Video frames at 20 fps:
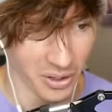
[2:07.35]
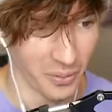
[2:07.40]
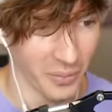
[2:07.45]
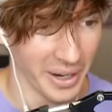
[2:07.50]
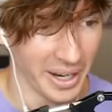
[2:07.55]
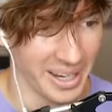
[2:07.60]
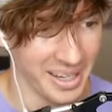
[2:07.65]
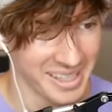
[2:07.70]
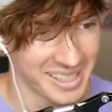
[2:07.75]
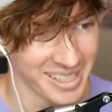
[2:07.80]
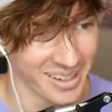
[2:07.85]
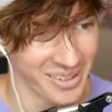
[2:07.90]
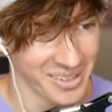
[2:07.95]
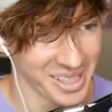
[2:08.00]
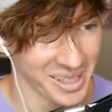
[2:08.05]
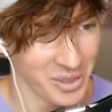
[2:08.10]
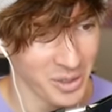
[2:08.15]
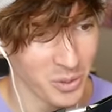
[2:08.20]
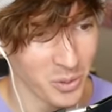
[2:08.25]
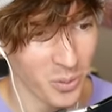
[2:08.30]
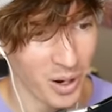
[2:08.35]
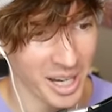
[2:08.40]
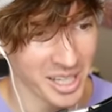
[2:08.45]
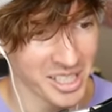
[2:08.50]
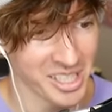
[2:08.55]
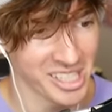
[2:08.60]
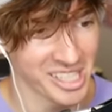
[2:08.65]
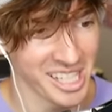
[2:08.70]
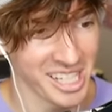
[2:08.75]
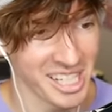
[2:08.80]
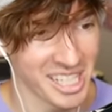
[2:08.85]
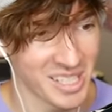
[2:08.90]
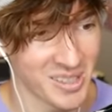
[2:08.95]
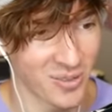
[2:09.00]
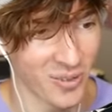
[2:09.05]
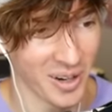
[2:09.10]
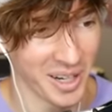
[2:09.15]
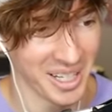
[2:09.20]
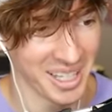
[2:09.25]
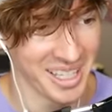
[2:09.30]
Oh wait, someone said, who watches It's
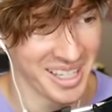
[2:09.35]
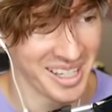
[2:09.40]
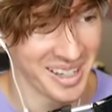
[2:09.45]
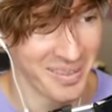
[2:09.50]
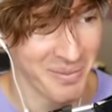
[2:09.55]
Funny?